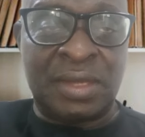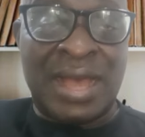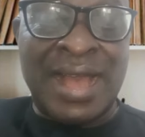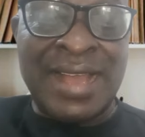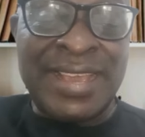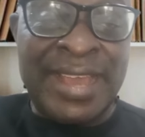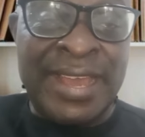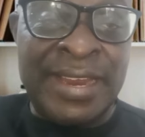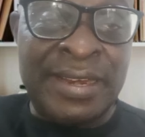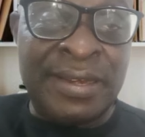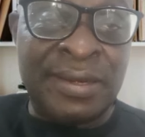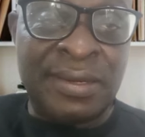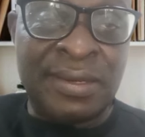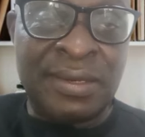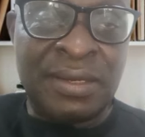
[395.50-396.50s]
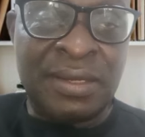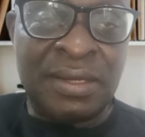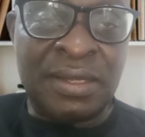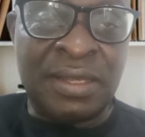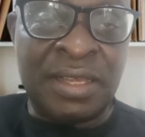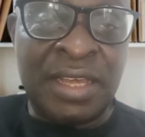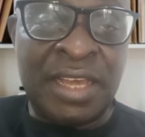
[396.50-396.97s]
Again,
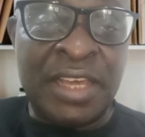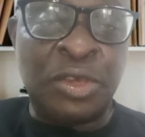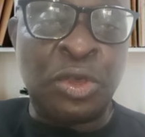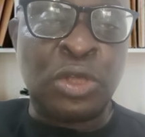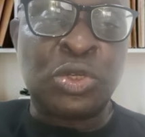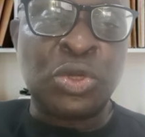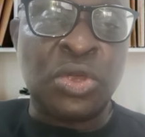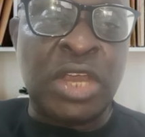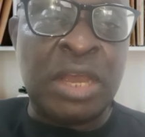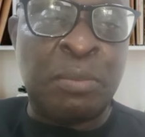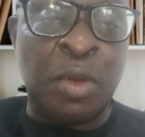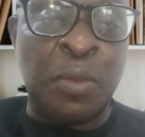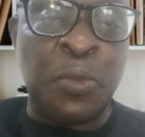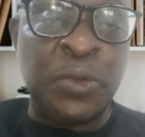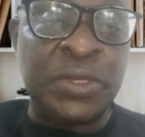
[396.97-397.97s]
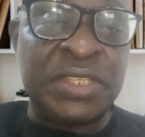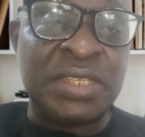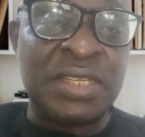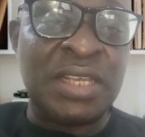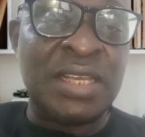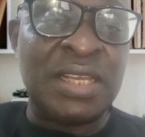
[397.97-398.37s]
he also came up with